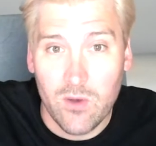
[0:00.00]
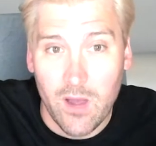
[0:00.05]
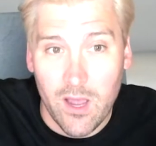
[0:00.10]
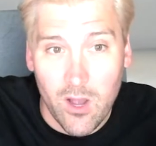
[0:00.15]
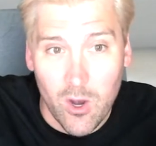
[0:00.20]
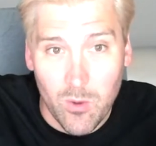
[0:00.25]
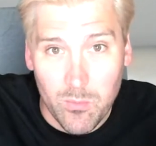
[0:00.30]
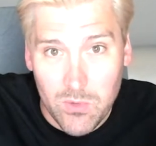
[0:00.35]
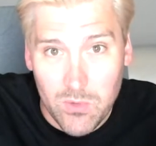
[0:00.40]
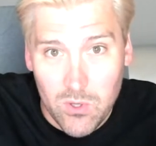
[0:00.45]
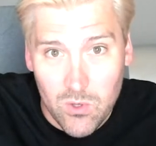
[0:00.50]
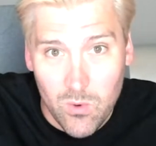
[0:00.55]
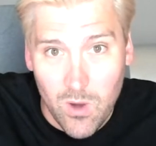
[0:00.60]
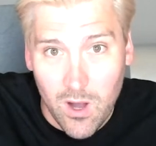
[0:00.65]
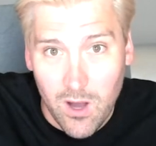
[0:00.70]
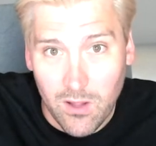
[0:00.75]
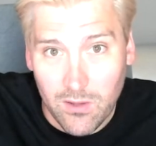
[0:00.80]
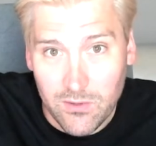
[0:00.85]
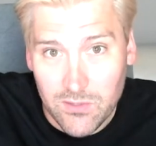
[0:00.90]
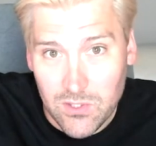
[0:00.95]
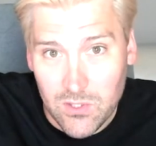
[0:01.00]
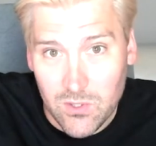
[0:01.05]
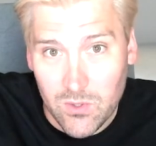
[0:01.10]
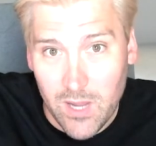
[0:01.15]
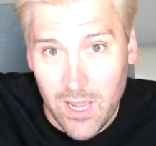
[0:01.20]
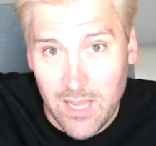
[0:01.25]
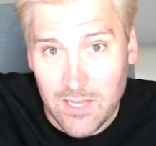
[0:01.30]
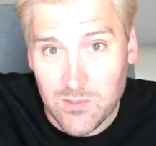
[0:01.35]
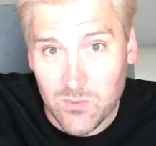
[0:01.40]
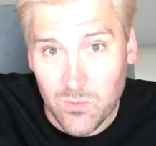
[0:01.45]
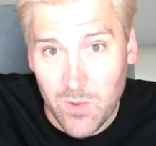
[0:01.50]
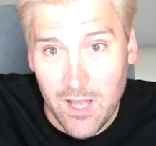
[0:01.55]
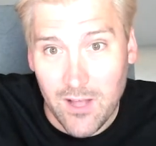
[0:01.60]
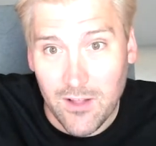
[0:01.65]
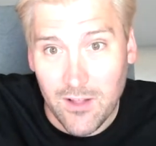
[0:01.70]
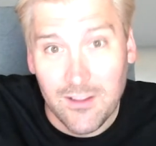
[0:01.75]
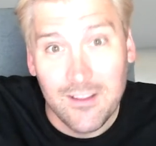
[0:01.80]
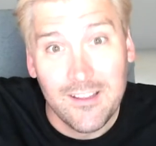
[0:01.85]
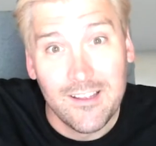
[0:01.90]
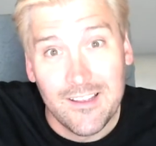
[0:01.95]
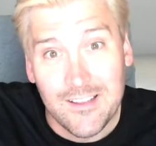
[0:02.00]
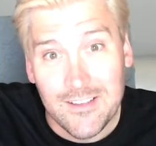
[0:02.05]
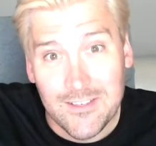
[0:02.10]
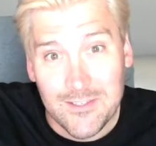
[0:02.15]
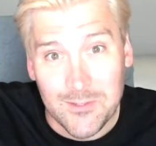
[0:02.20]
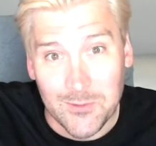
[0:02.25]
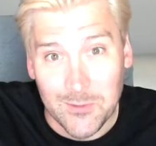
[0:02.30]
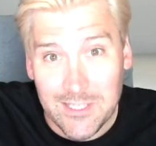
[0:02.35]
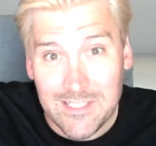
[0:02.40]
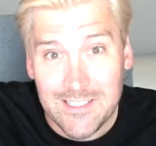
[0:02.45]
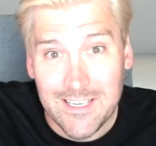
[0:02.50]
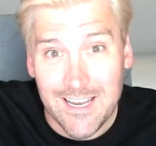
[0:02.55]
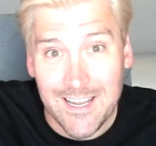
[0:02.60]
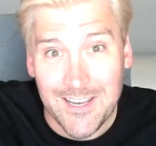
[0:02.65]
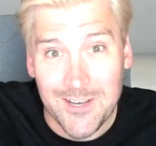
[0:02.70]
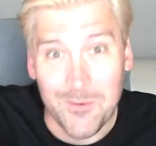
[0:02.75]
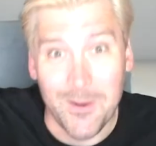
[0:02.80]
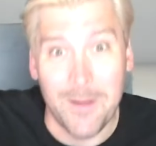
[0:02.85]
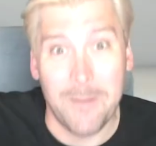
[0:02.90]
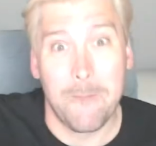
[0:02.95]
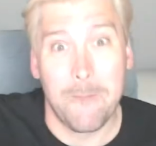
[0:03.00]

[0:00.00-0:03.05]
I hope you all do as well. So let's get into it.